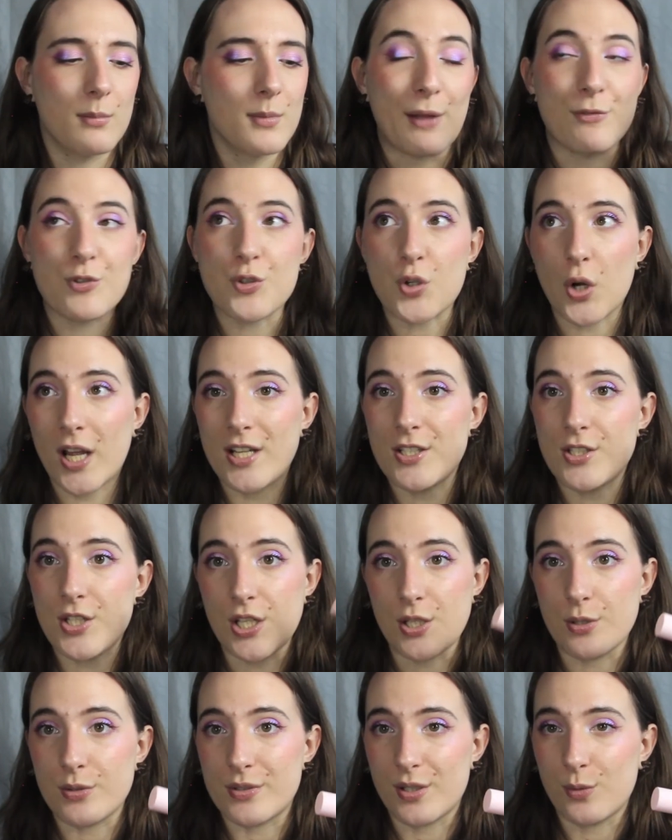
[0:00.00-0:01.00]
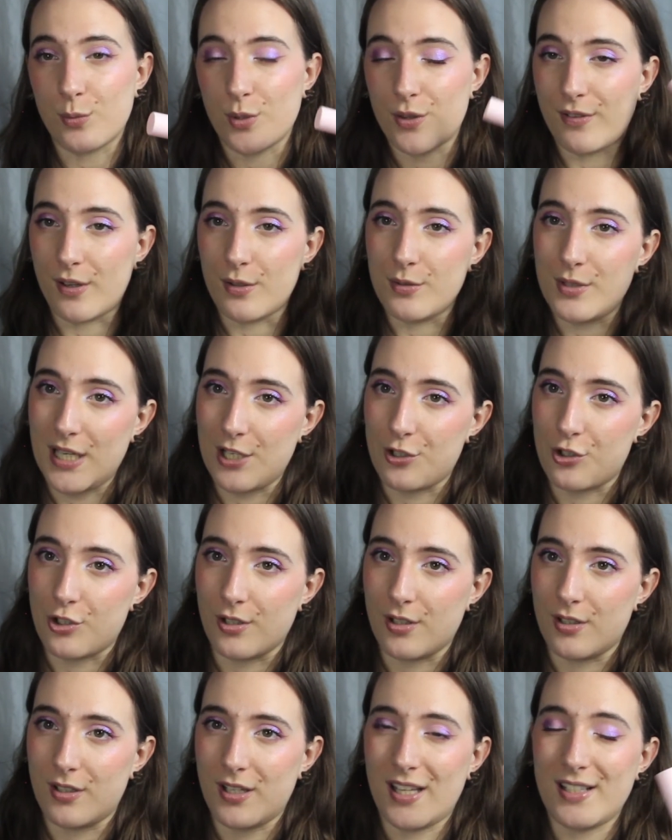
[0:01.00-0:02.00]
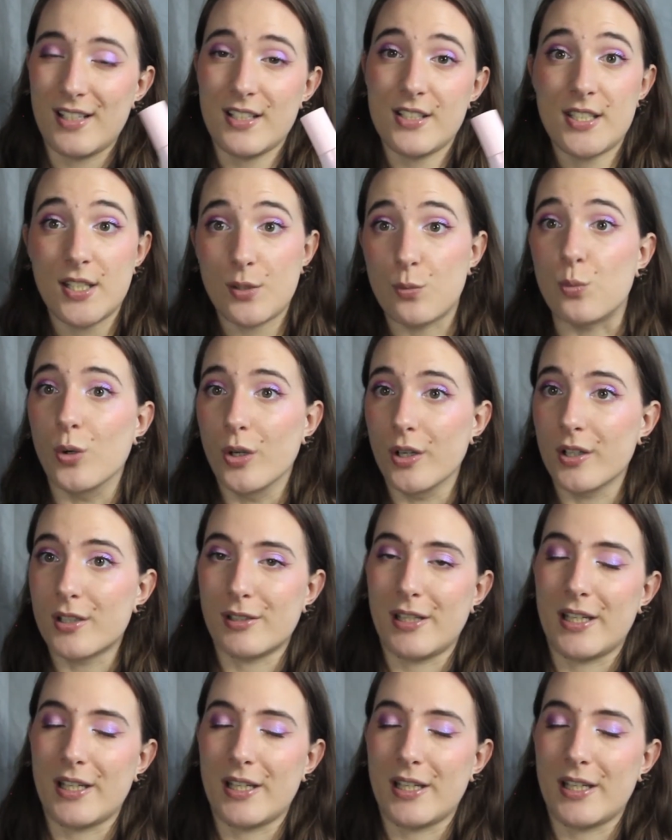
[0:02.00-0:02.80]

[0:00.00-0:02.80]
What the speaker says: I've tried to use it with foundation and it did work.